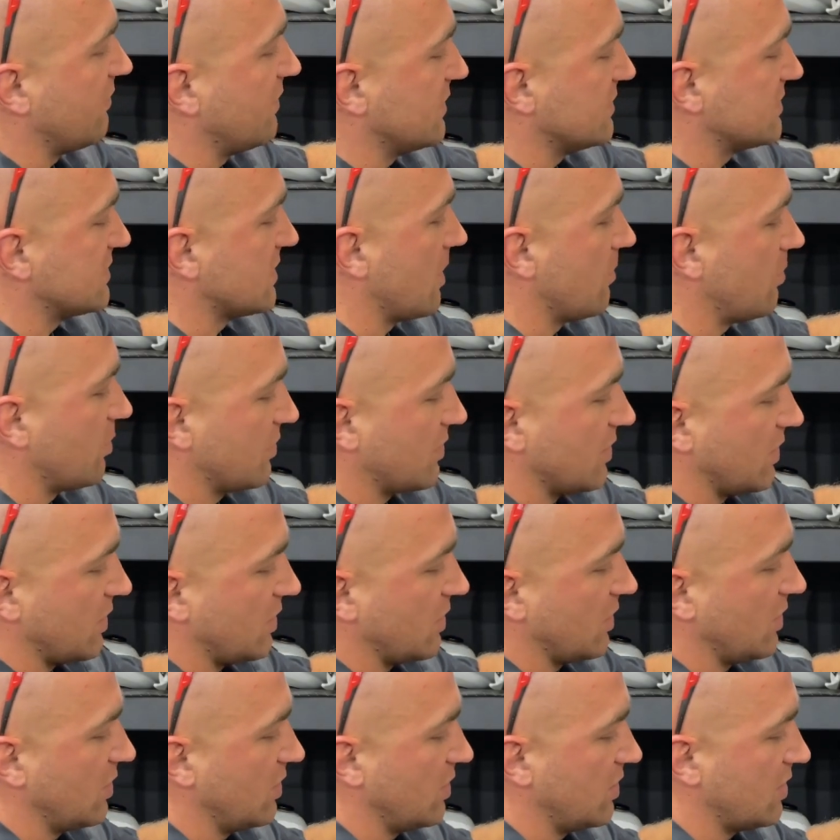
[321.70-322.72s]
this up with a
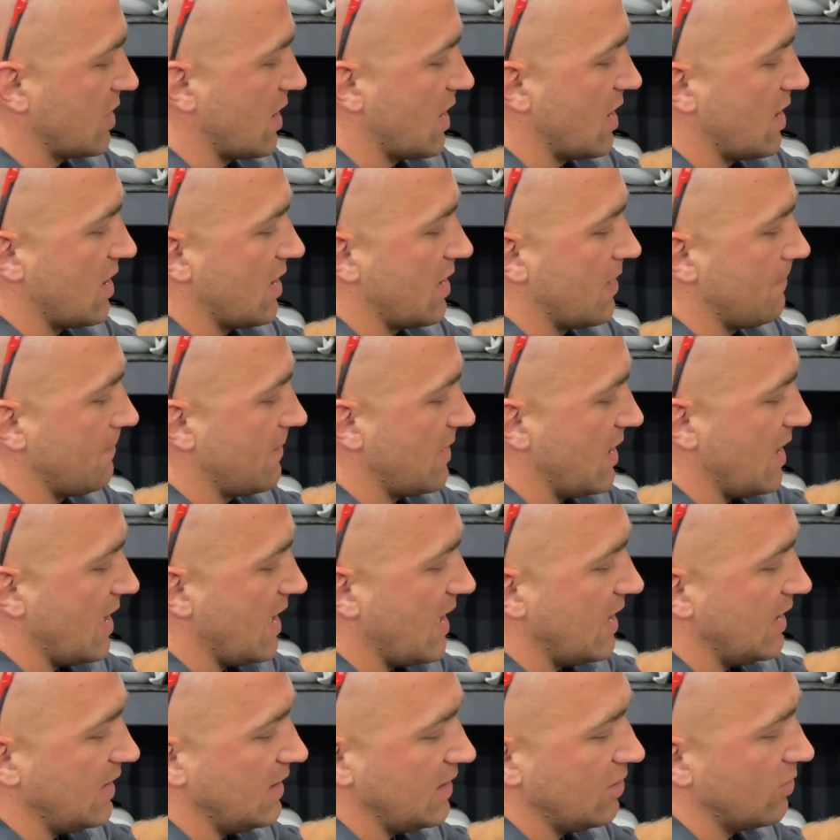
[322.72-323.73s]
good
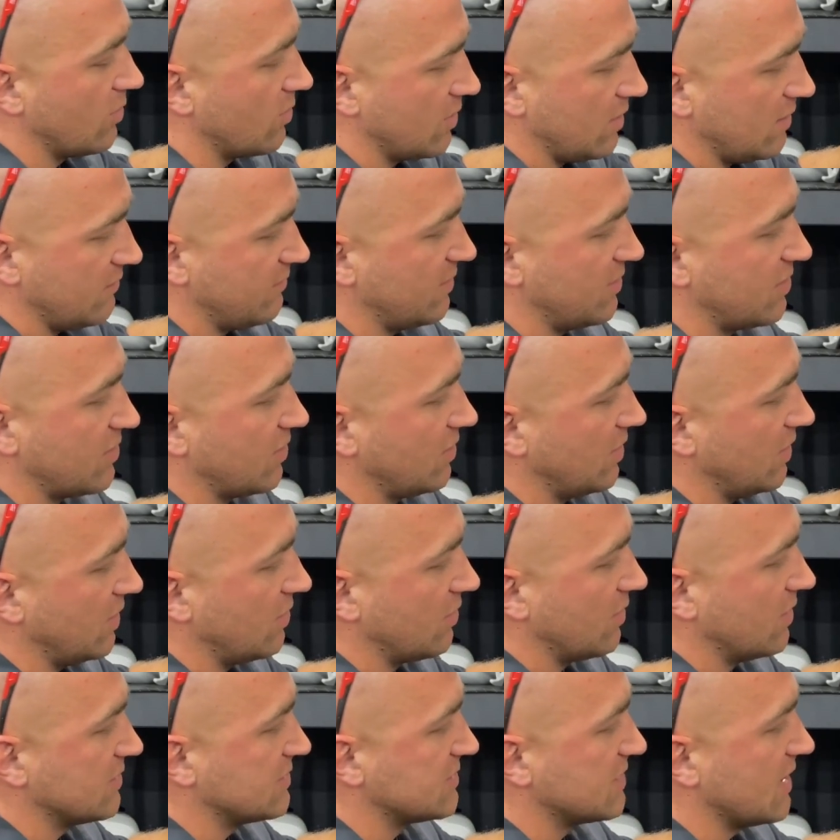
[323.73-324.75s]
80 or even 30
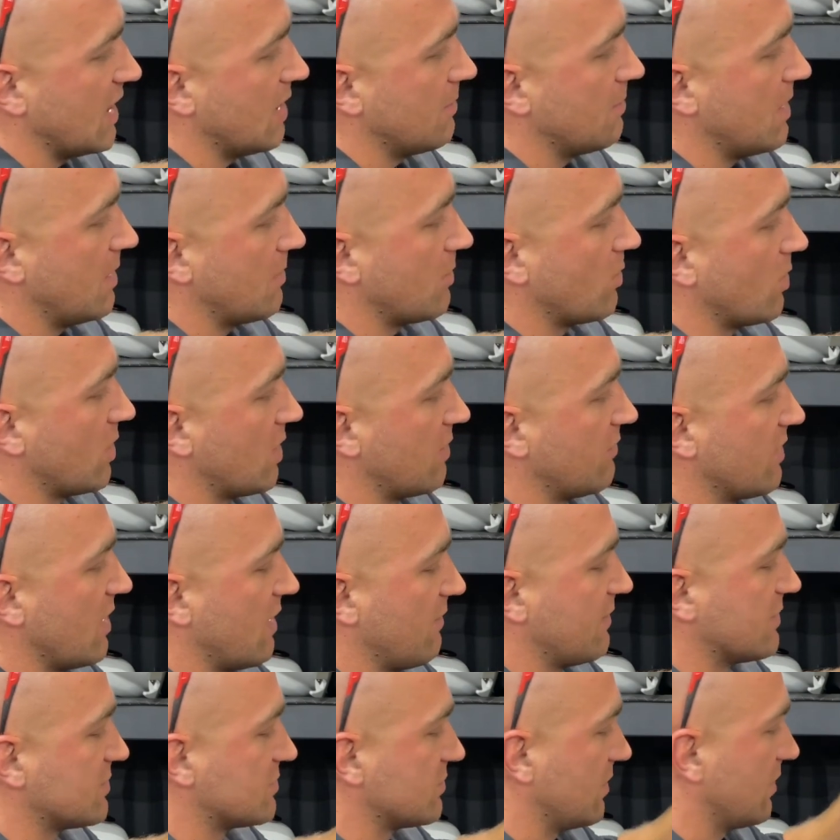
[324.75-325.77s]
grit sandpaper, whatever you
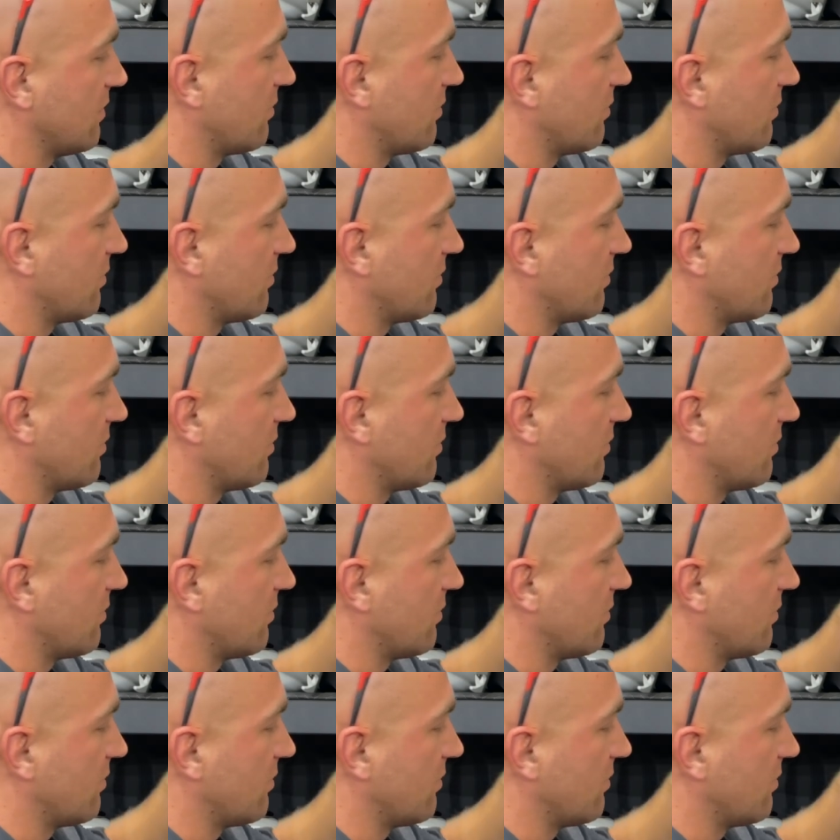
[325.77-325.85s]
have that's really